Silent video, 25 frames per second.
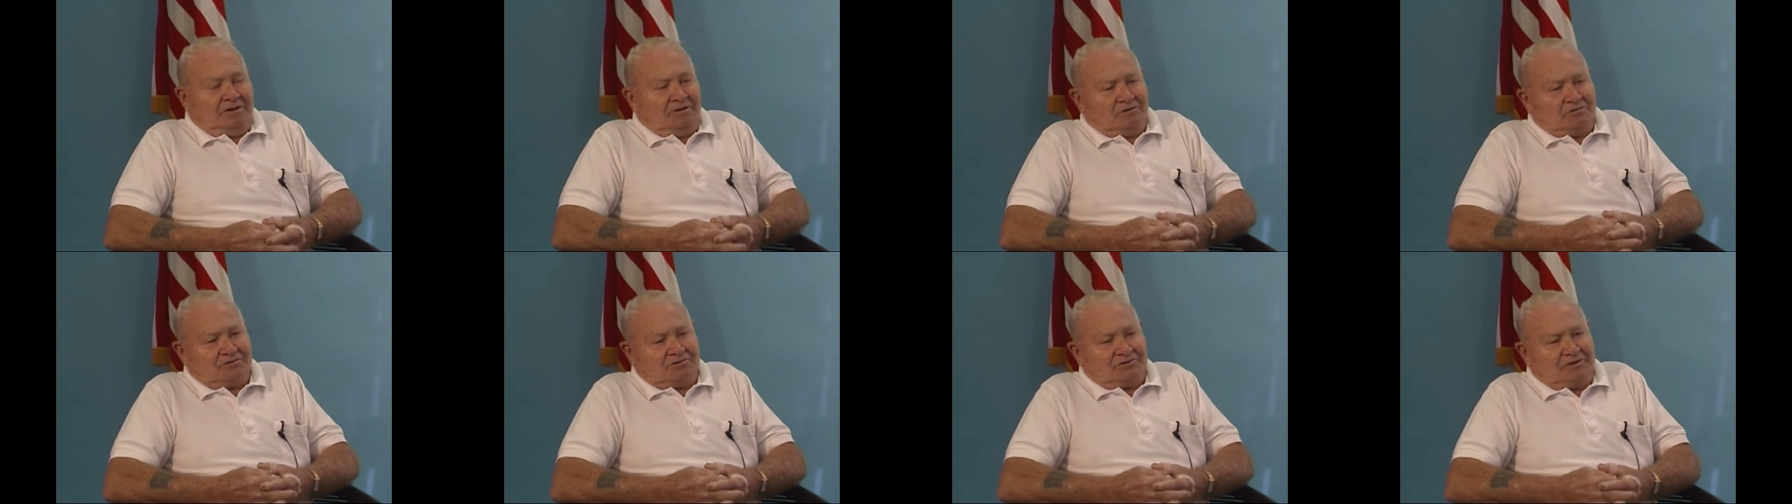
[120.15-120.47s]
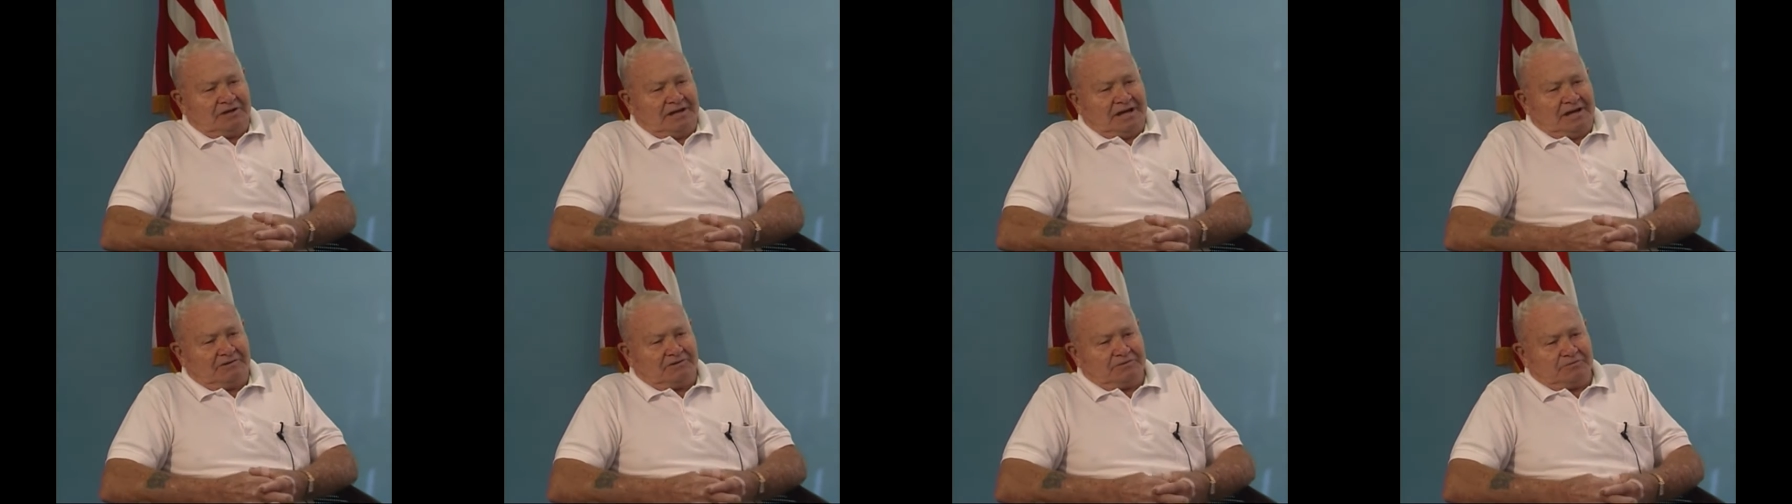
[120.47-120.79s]
was
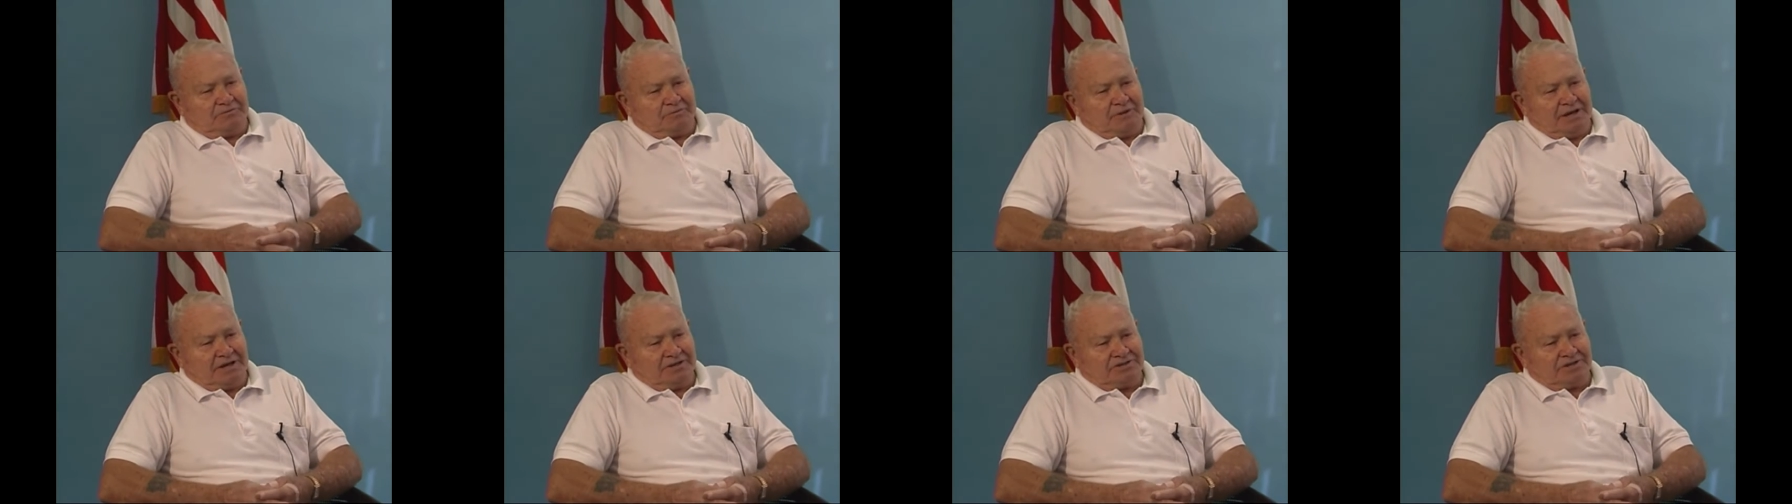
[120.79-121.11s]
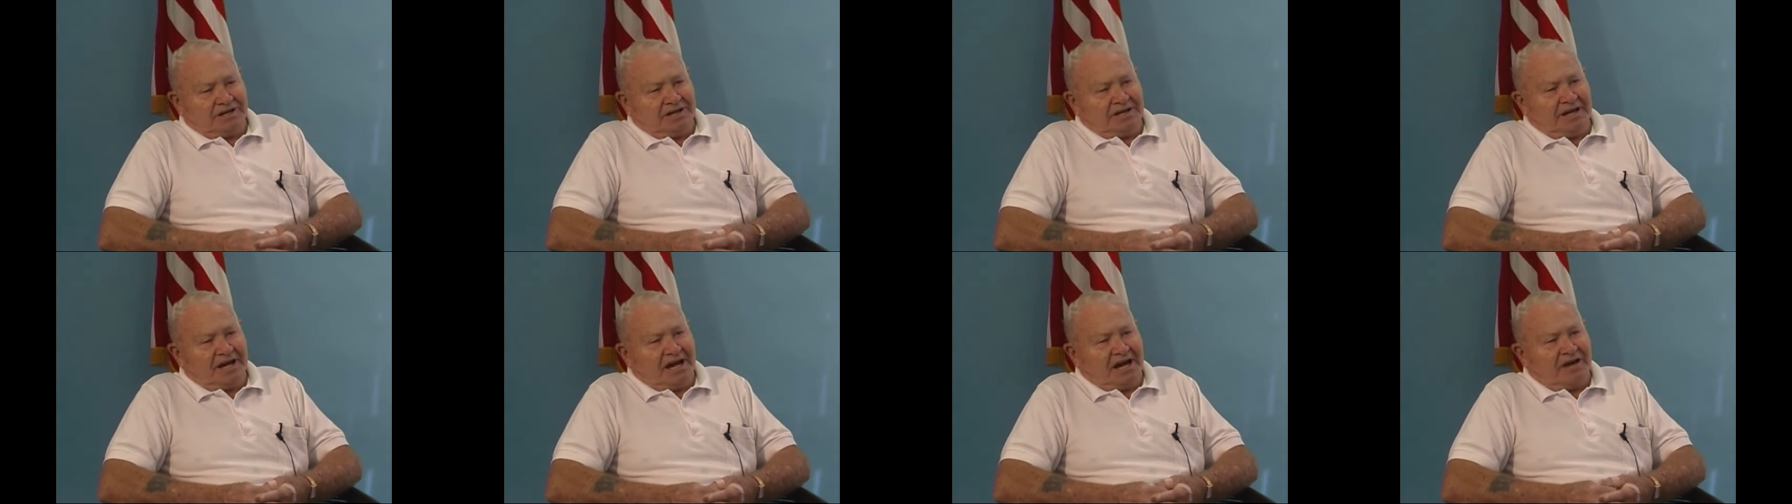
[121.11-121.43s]

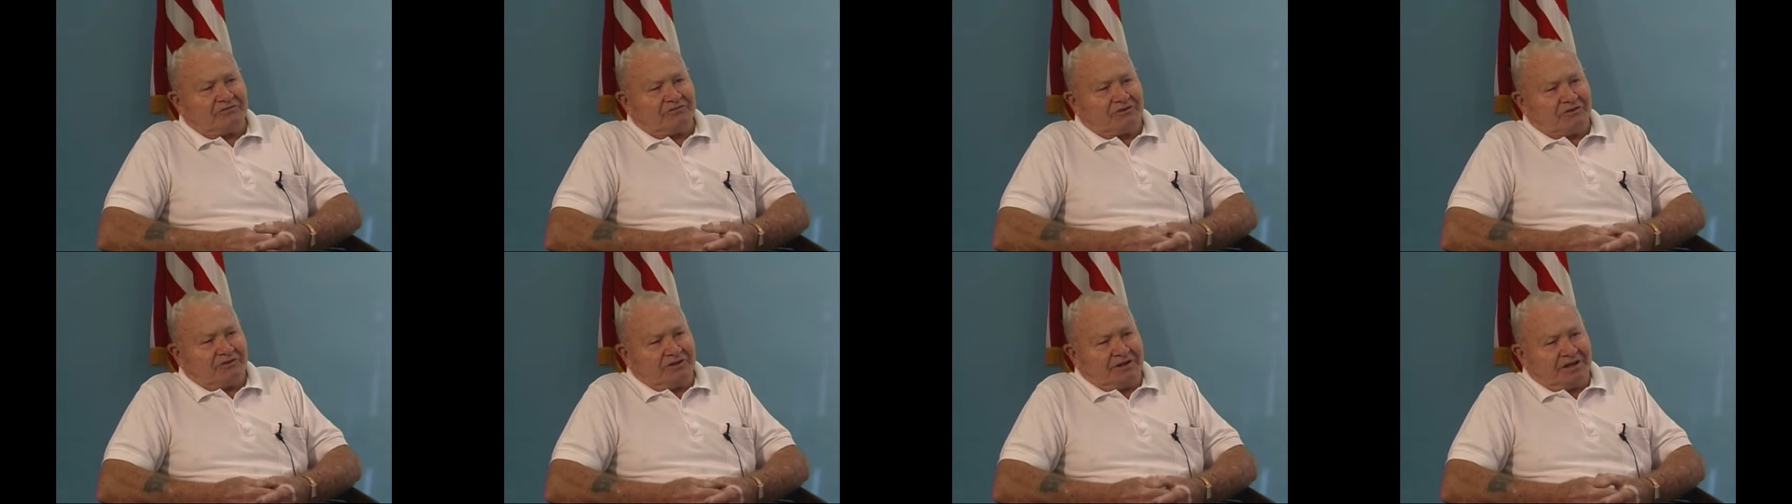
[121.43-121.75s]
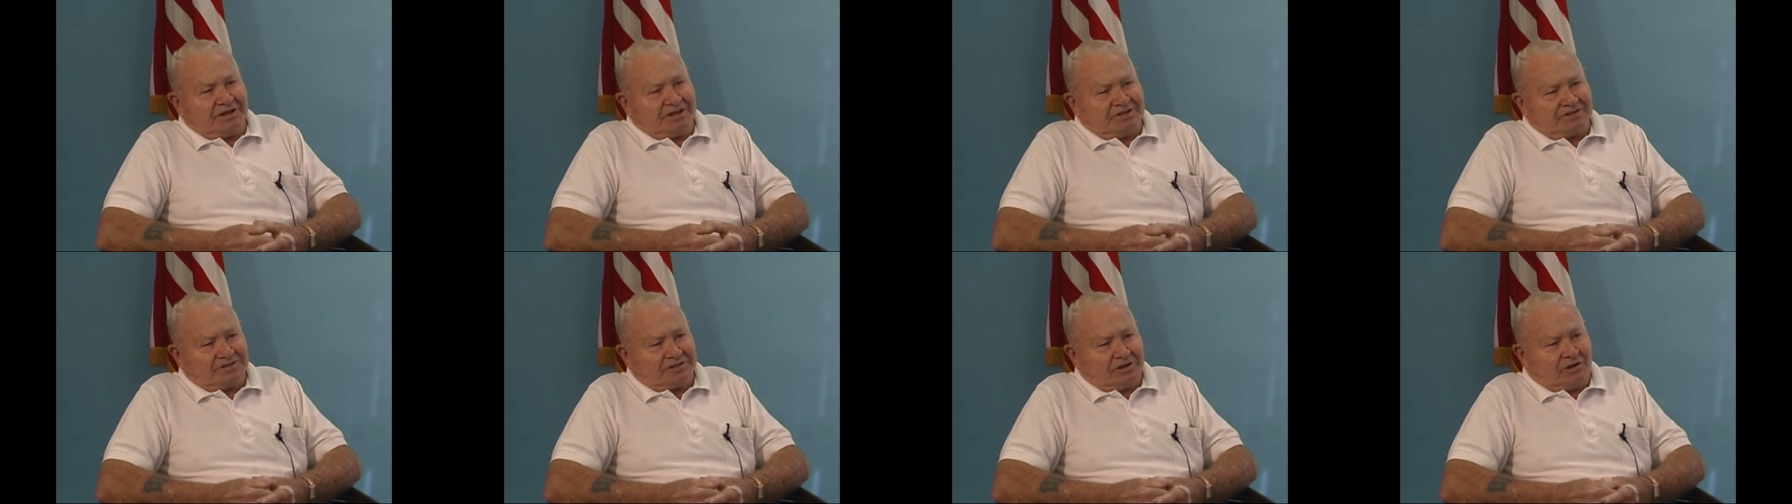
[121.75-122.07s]
especially after
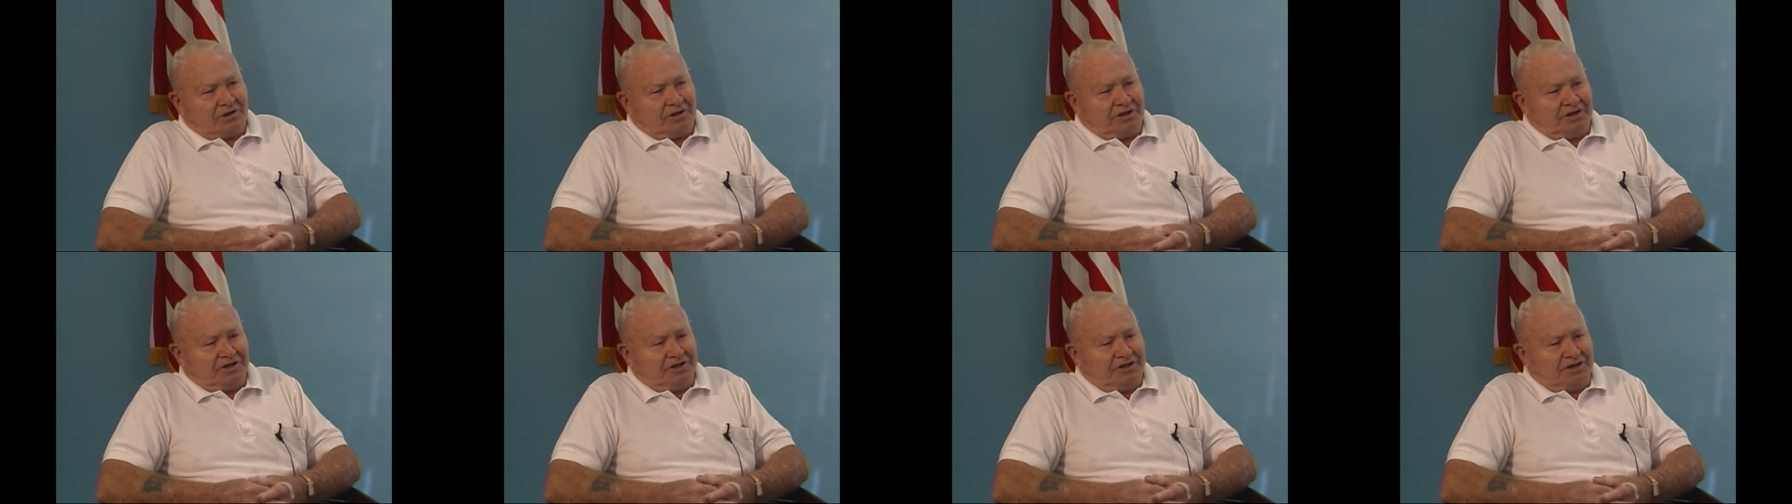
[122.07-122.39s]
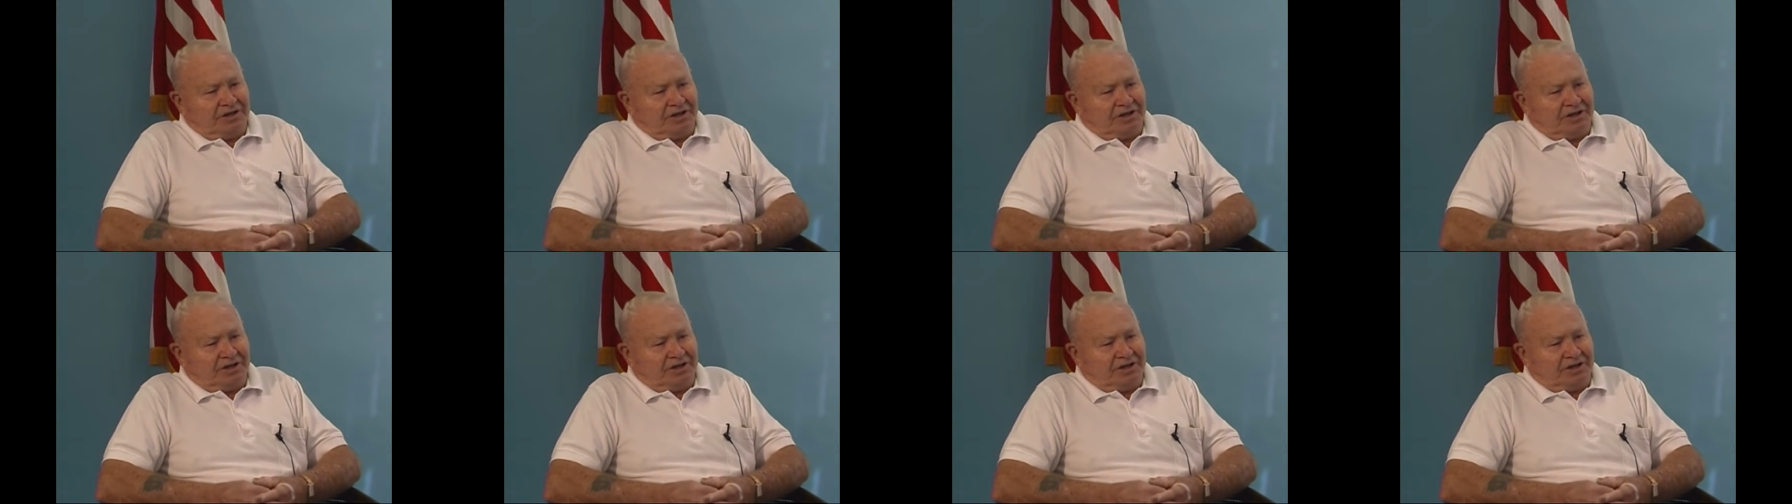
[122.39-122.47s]
they started